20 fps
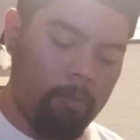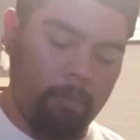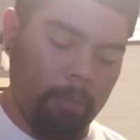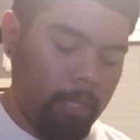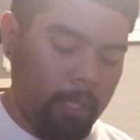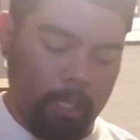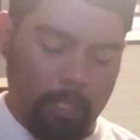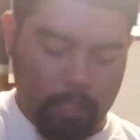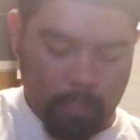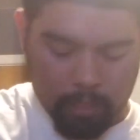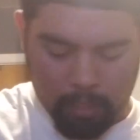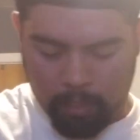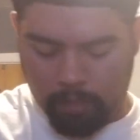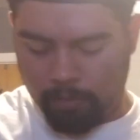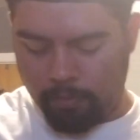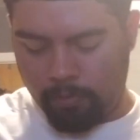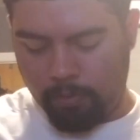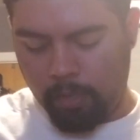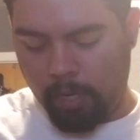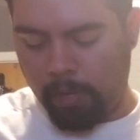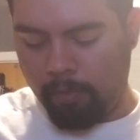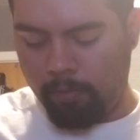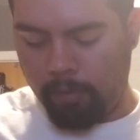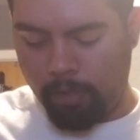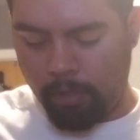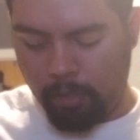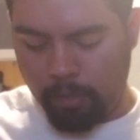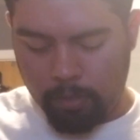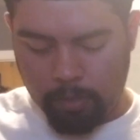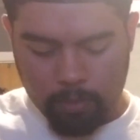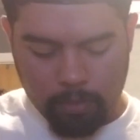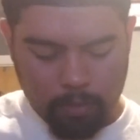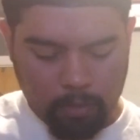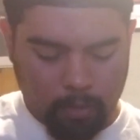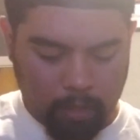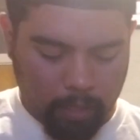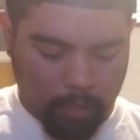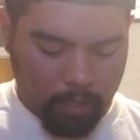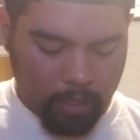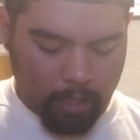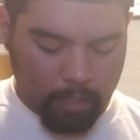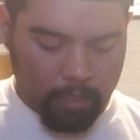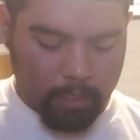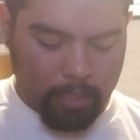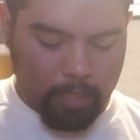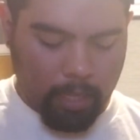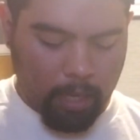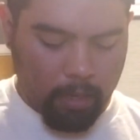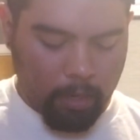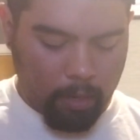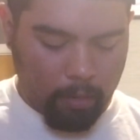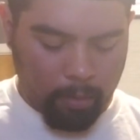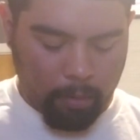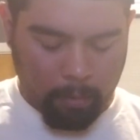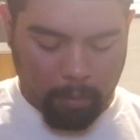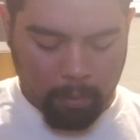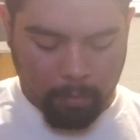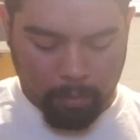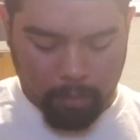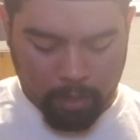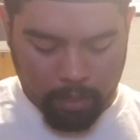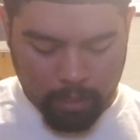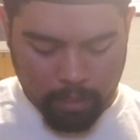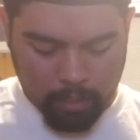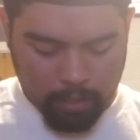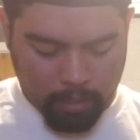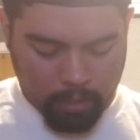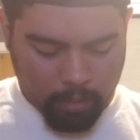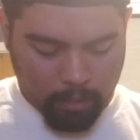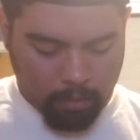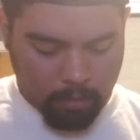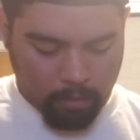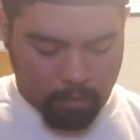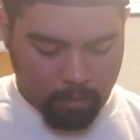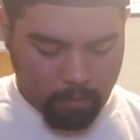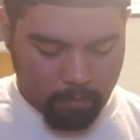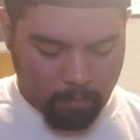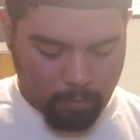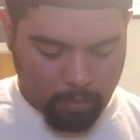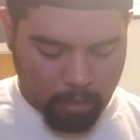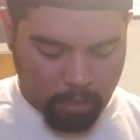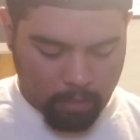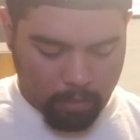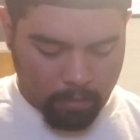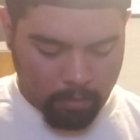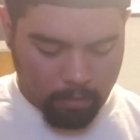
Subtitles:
played this thing in forever, so like I doubt I remember anything, but